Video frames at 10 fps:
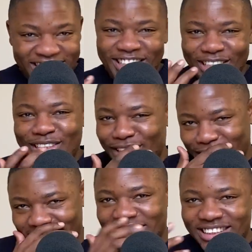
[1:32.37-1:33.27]
Do
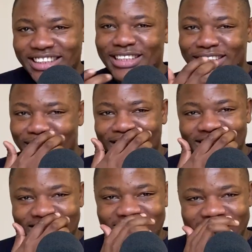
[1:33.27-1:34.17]

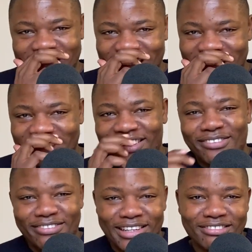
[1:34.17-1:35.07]
you see
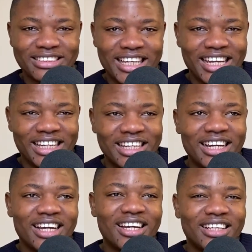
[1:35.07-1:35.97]
what I'm saying?
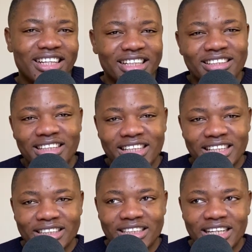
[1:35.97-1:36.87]
Did I do the
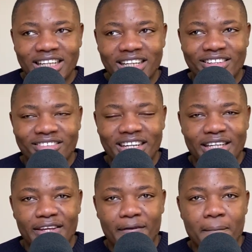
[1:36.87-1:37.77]
intro
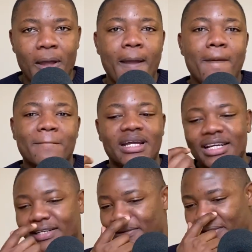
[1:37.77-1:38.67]
already? But
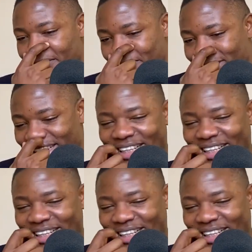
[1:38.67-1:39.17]
anyway, man.